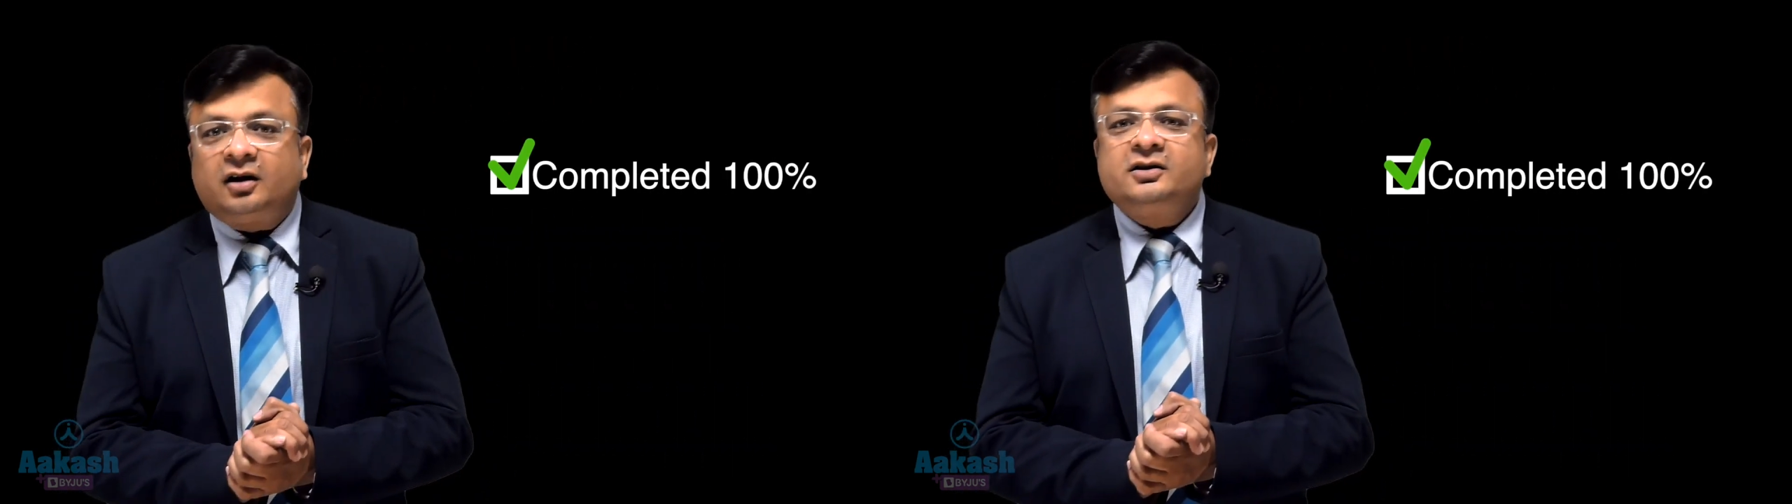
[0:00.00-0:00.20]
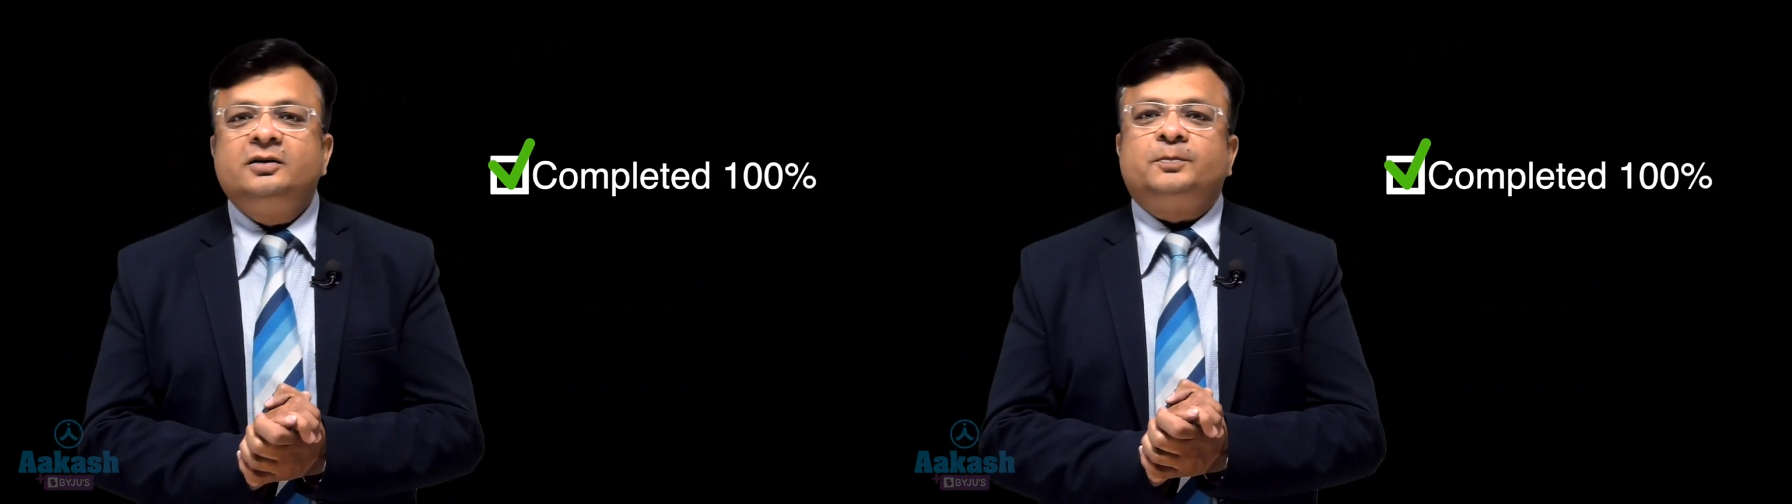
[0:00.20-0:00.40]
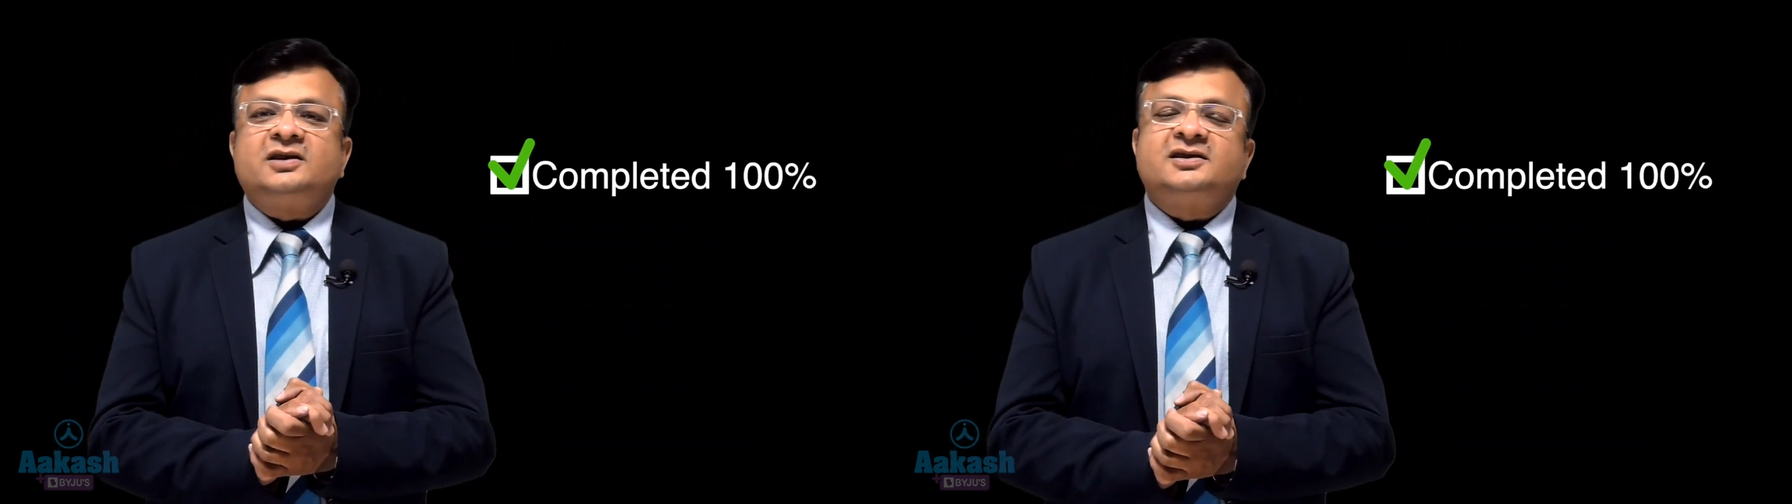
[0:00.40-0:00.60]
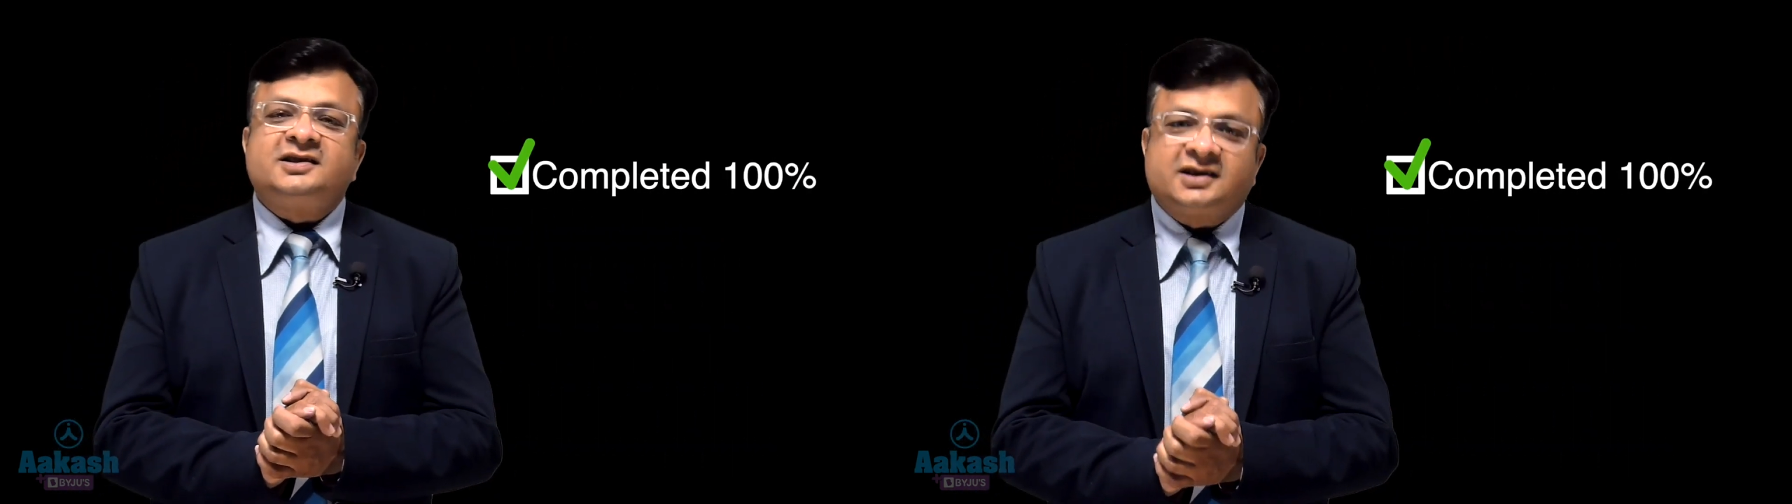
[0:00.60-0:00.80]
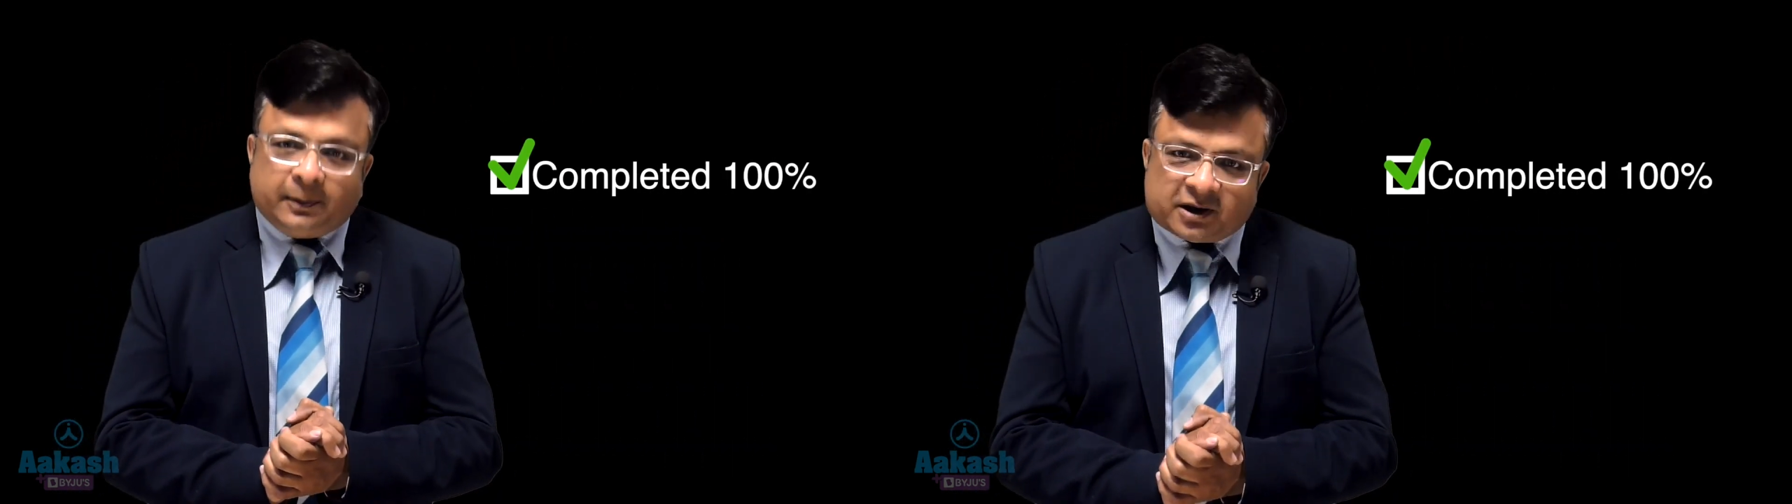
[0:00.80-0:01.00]
100%
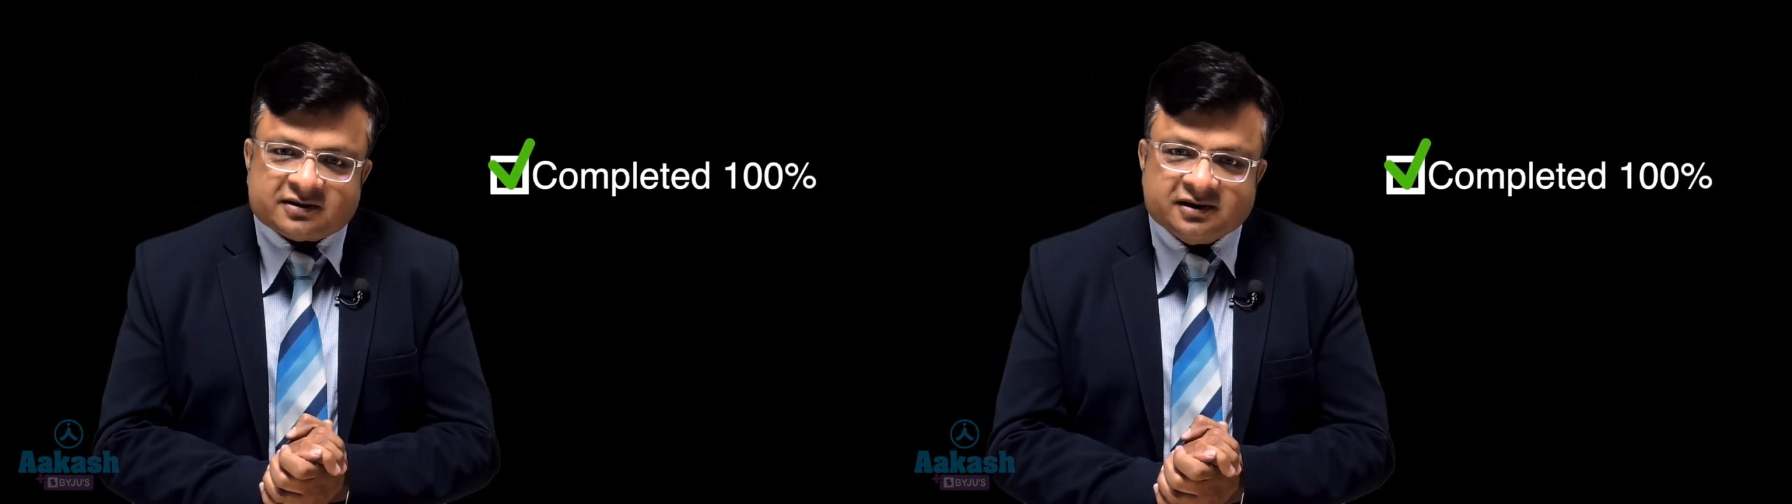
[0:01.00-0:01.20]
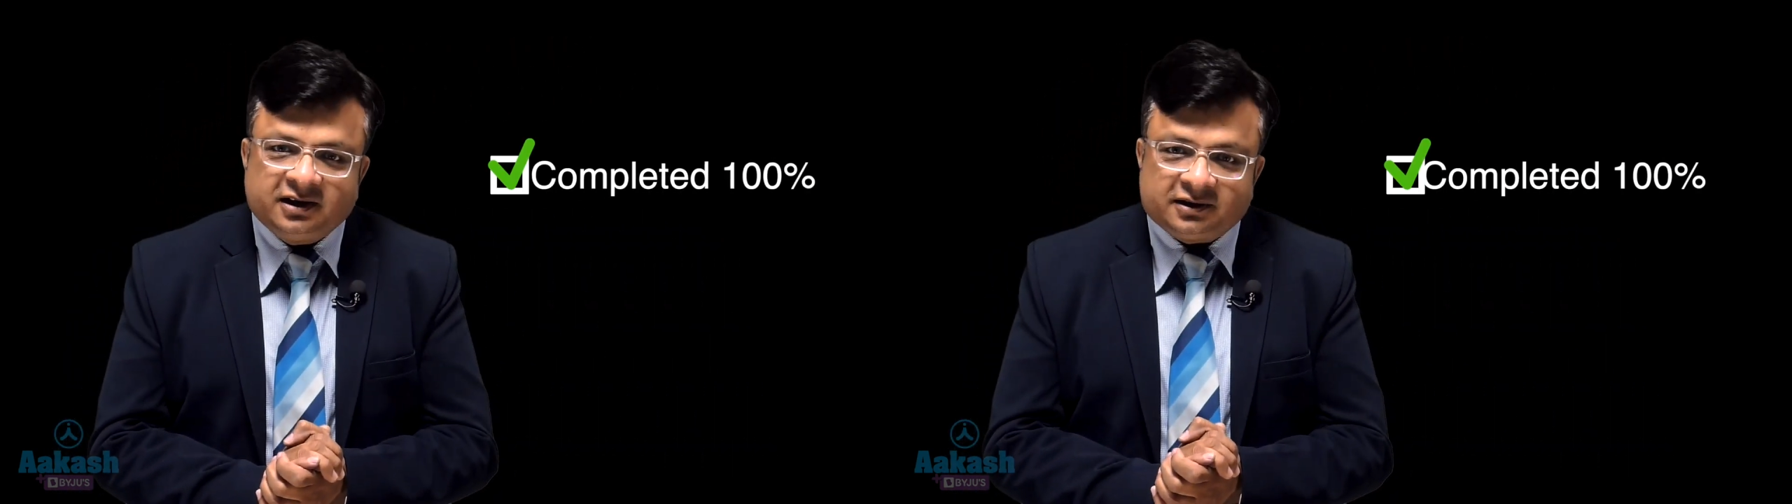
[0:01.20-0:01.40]
syllabus,